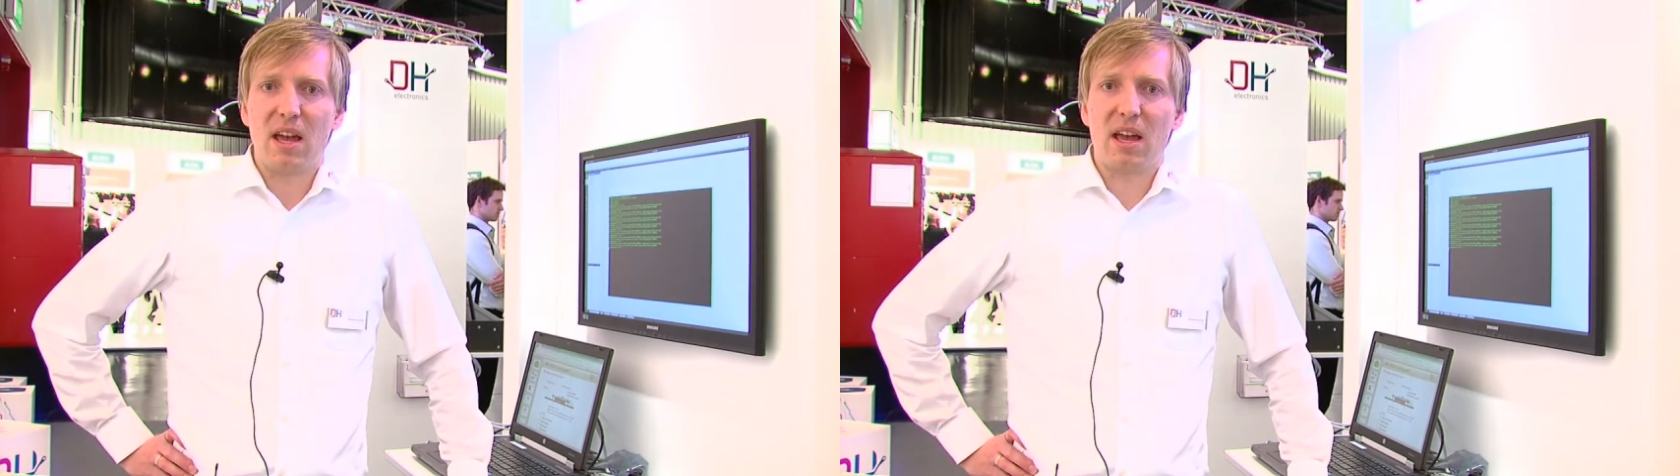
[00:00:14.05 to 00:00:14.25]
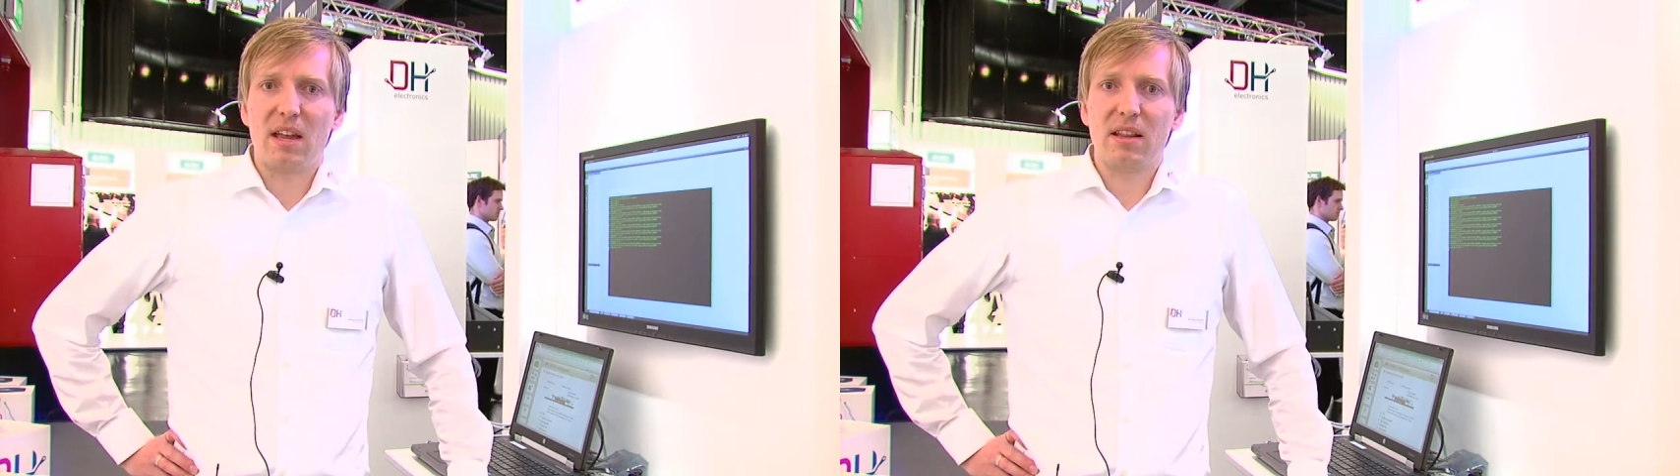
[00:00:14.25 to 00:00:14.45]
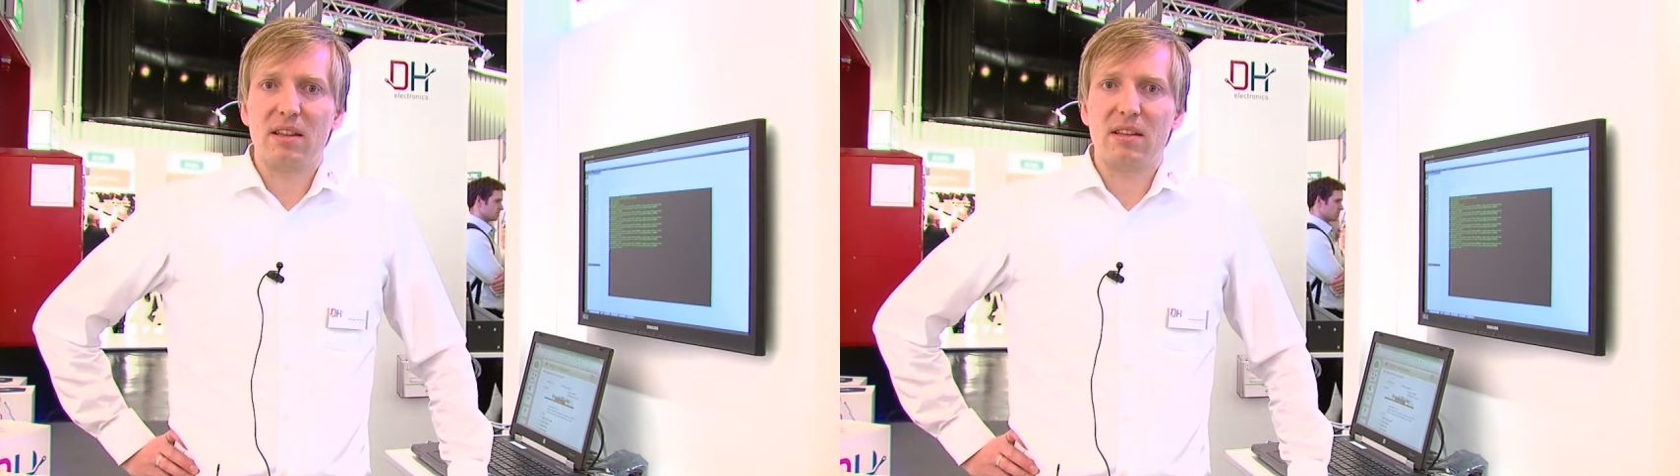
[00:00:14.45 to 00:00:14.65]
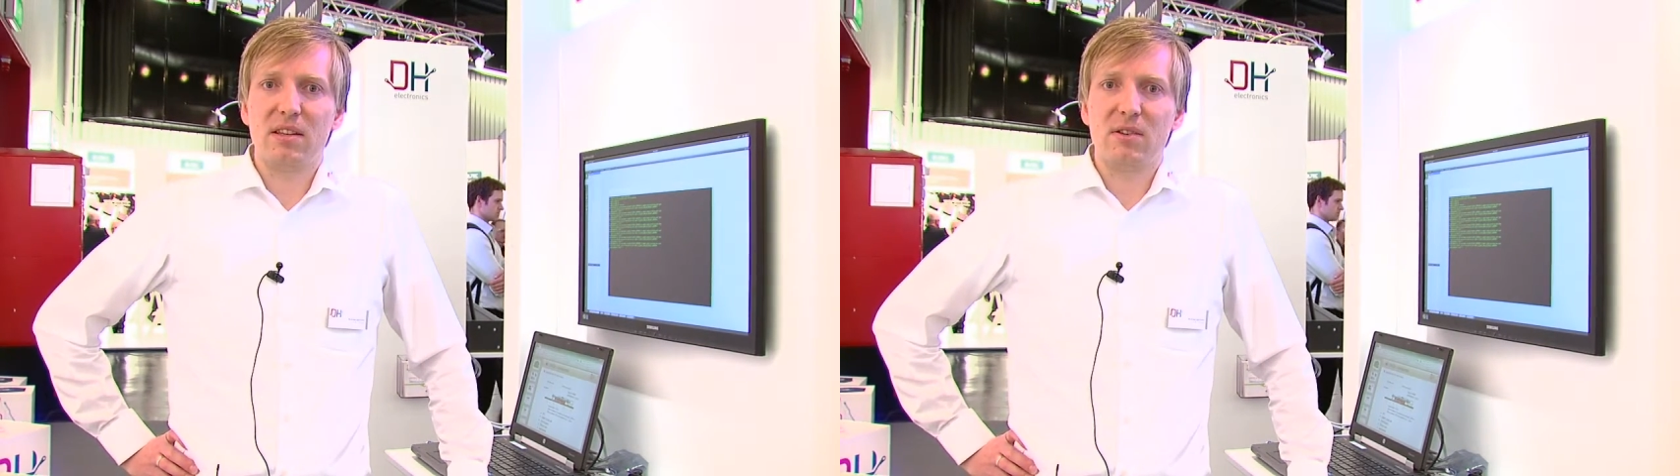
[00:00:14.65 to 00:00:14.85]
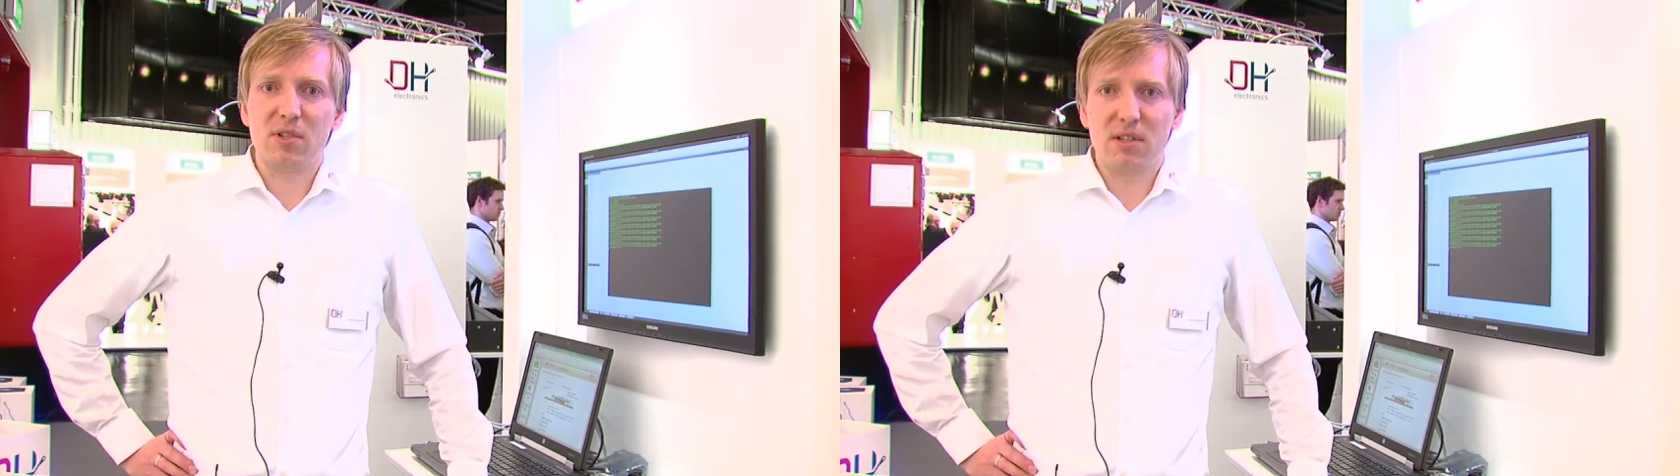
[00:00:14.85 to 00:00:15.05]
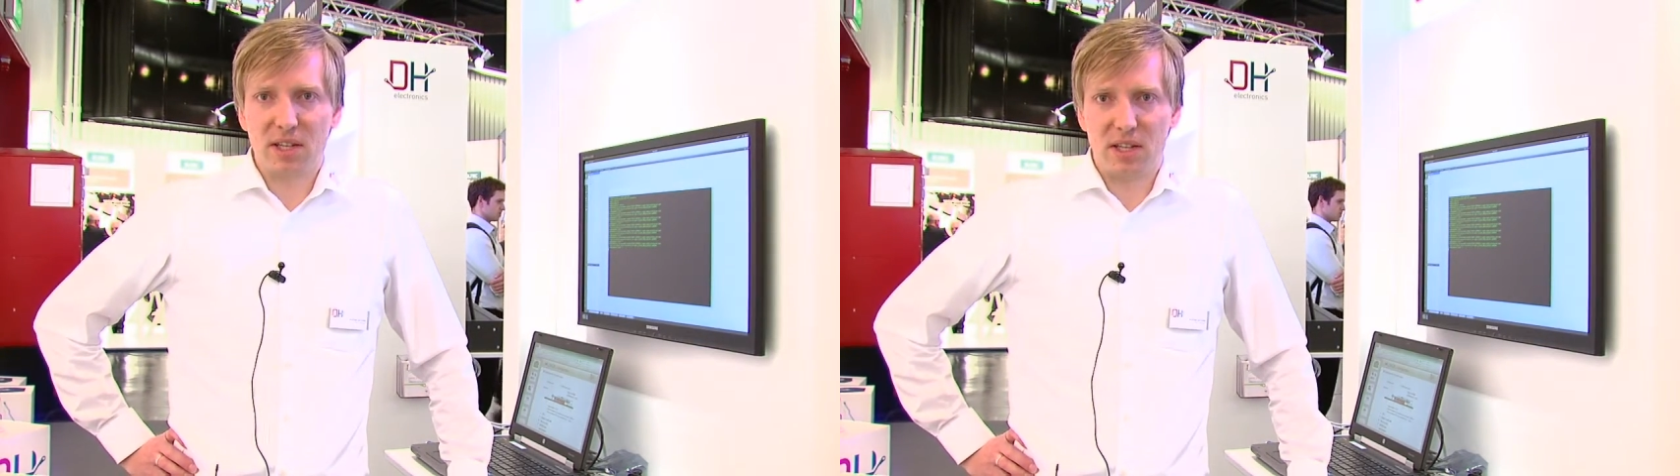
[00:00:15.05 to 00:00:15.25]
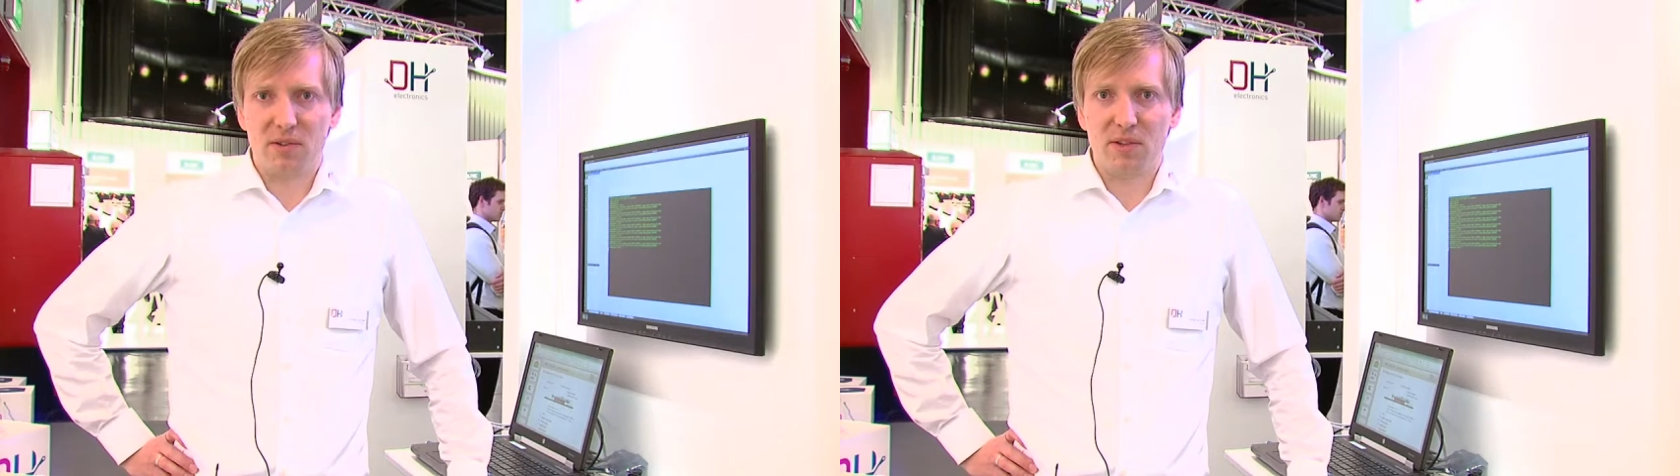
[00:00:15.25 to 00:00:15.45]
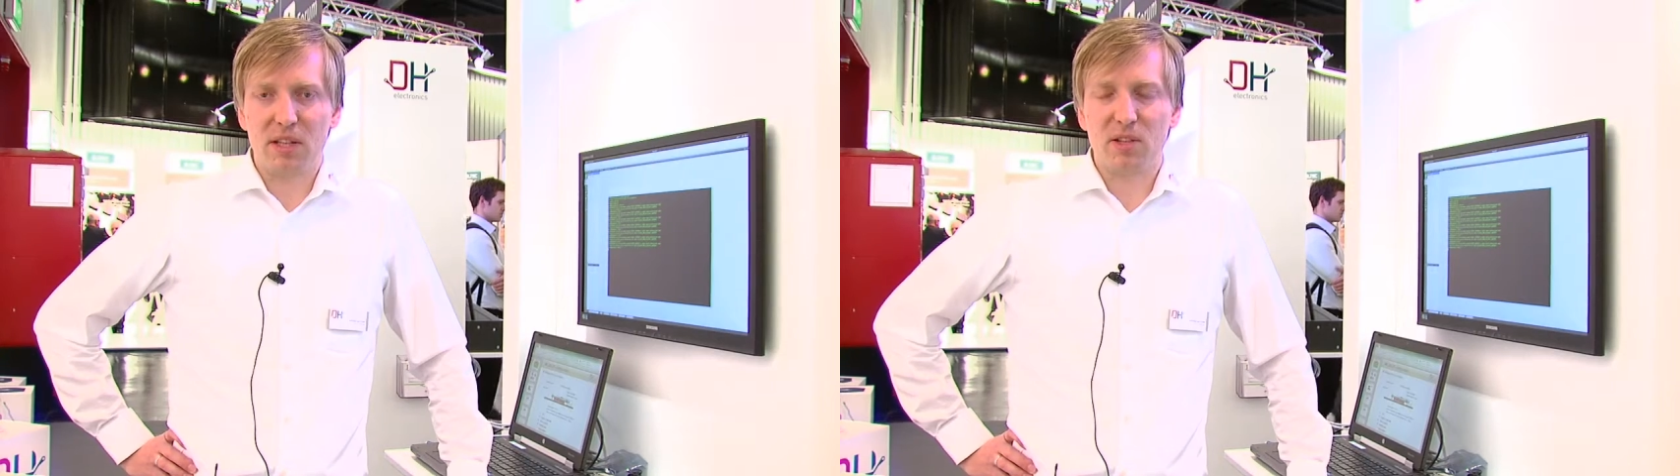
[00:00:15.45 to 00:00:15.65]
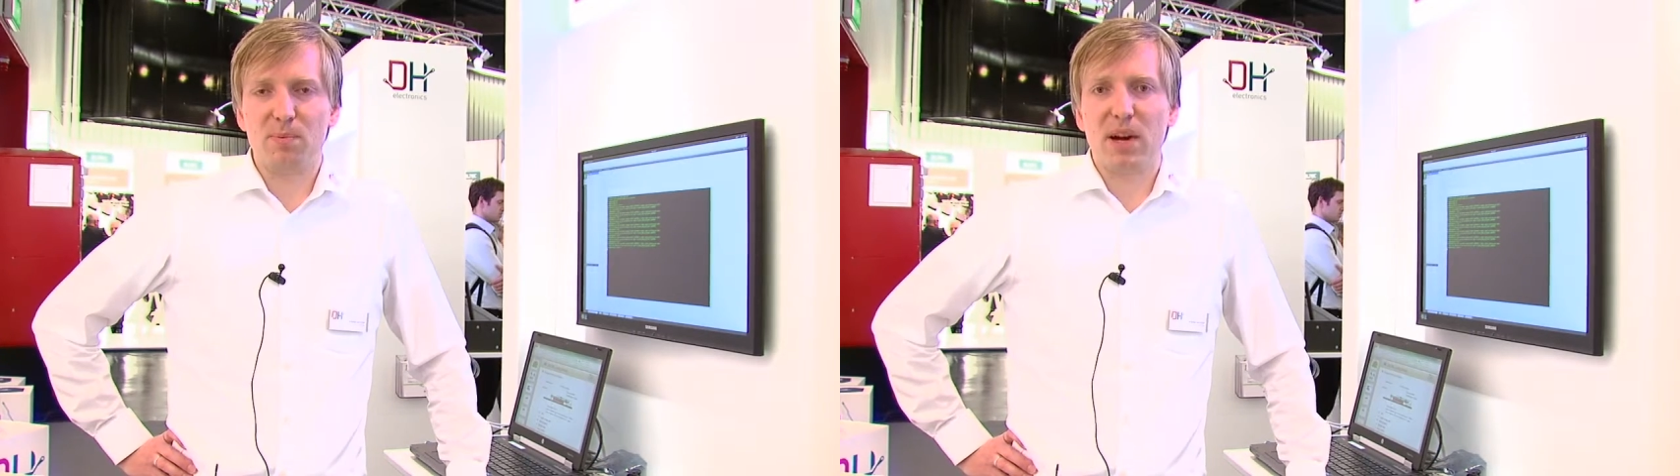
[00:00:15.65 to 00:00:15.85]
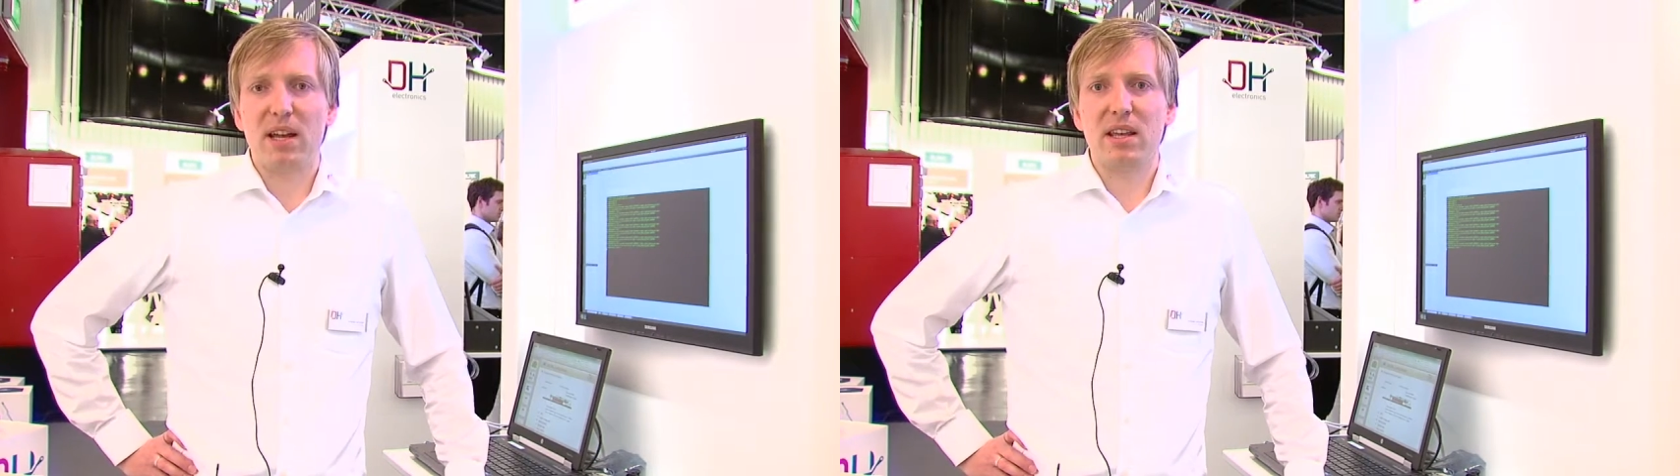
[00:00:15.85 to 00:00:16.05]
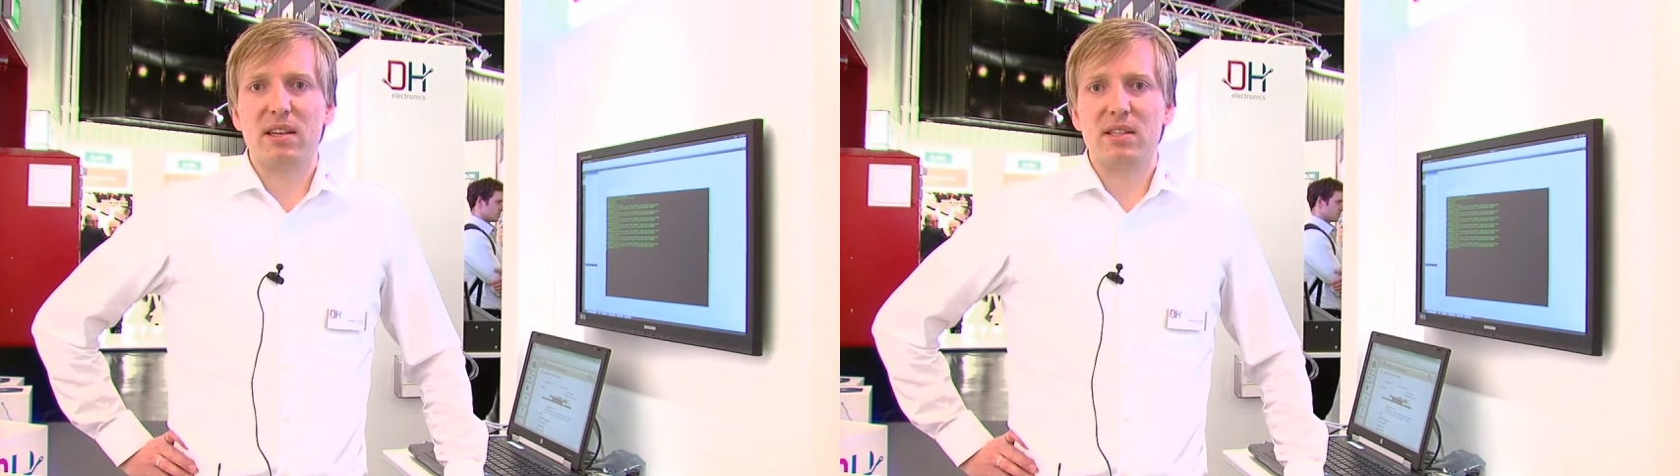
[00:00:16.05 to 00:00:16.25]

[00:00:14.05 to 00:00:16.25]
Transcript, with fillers: and usually you need to buy